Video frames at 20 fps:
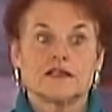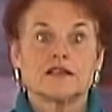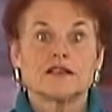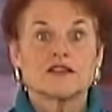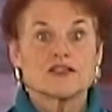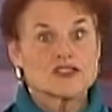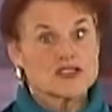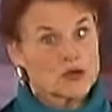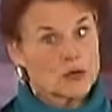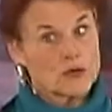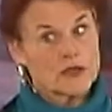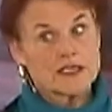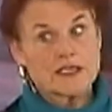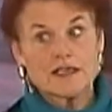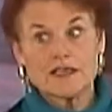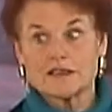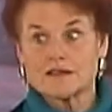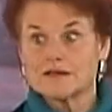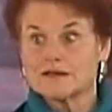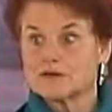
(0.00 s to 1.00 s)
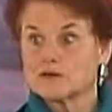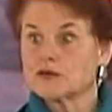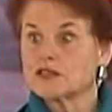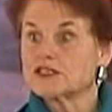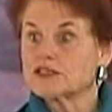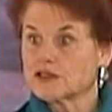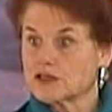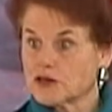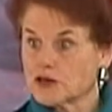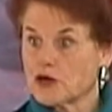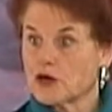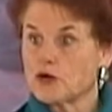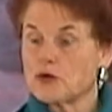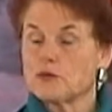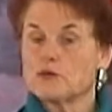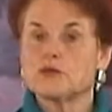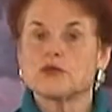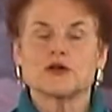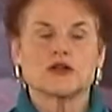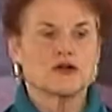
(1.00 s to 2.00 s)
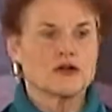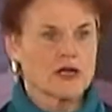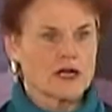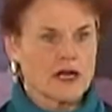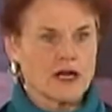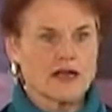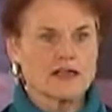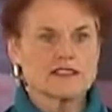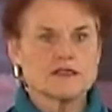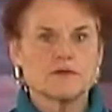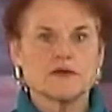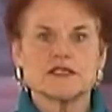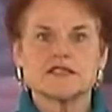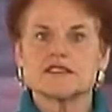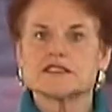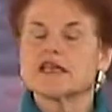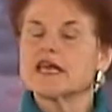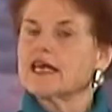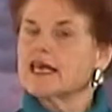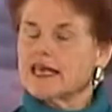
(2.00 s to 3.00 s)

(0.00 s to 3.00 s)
So we did. We took her home, put her on hospice.